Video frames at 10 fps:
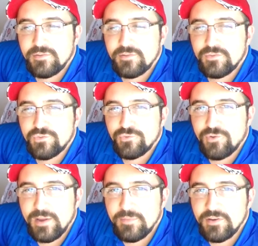
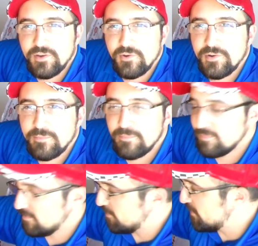ceramic coated
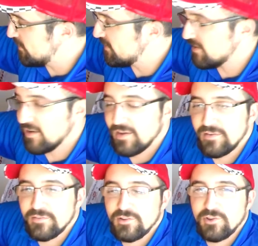
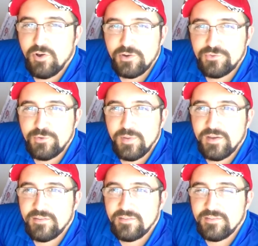BBK long tube
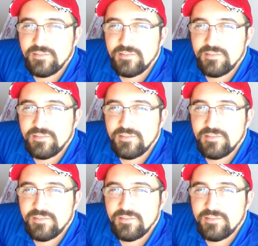header.